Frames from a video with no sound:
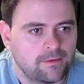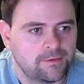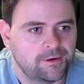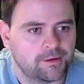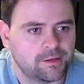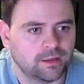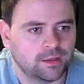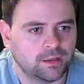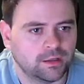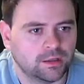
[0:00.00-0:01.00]

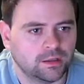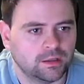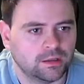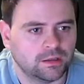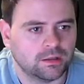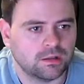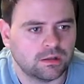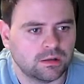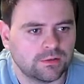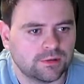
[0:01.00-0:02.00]

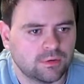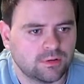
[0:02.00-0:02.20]
Okay, so